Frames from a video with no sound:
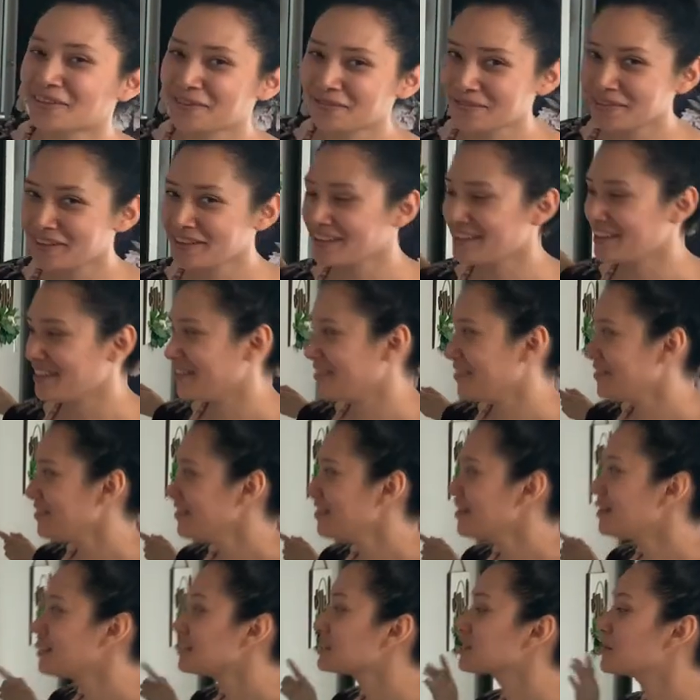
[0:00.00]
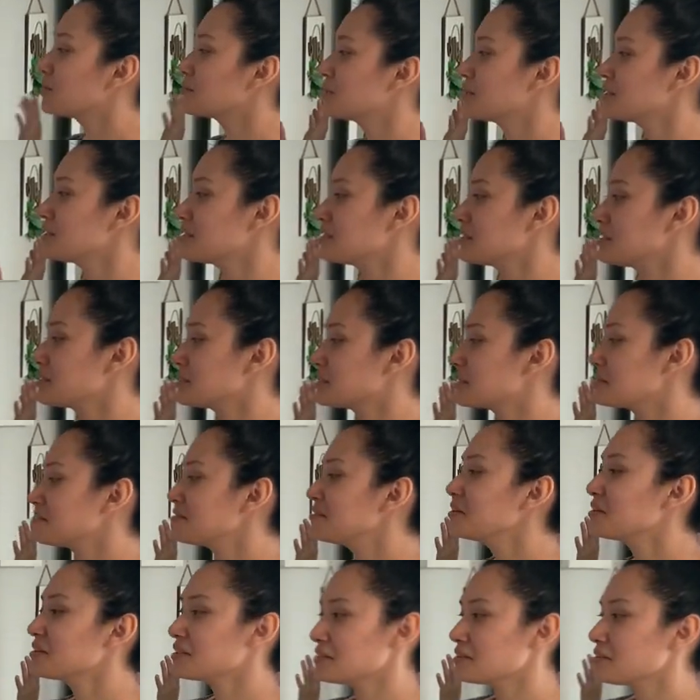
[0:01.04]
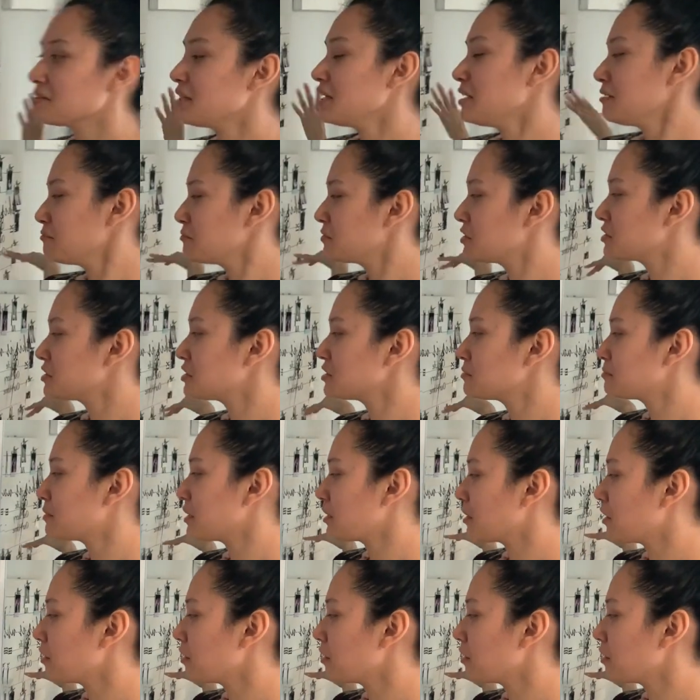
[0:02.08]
over here. So this is, this is my